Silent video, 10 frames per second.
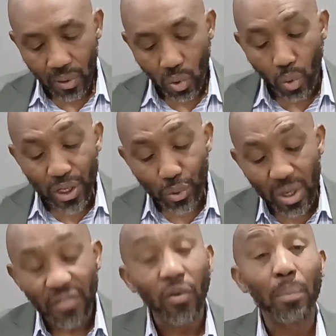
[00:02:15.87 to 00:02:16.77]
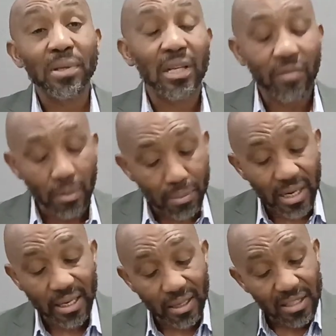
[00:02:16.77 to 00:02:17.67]
Only 24% of
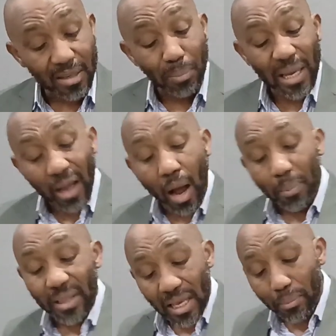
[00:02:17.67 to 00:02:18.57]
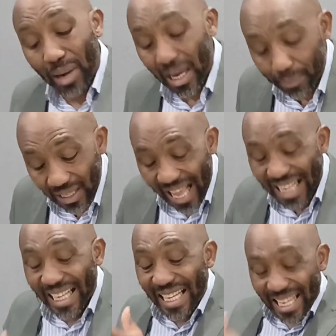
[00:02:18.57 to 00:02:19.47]
Americans pick up their Bible at
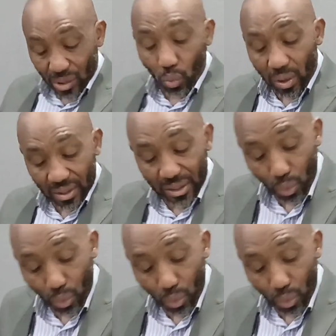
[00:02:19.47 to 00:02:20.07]
least once a